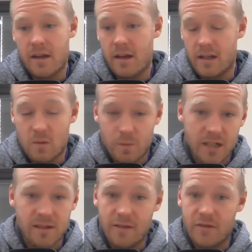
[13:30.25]
And
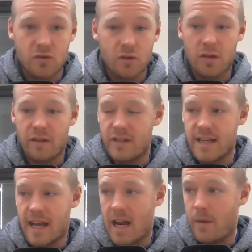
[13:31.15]
especially if you're struggling for
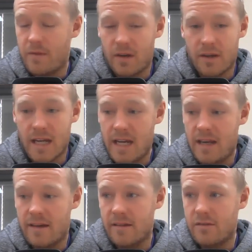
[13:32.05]
time, if you
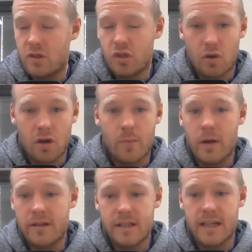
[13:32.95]
need shorter
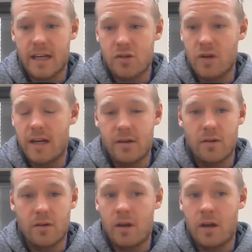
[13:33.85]
periods to get your training
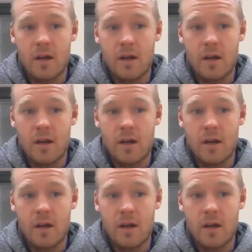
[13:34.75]
done,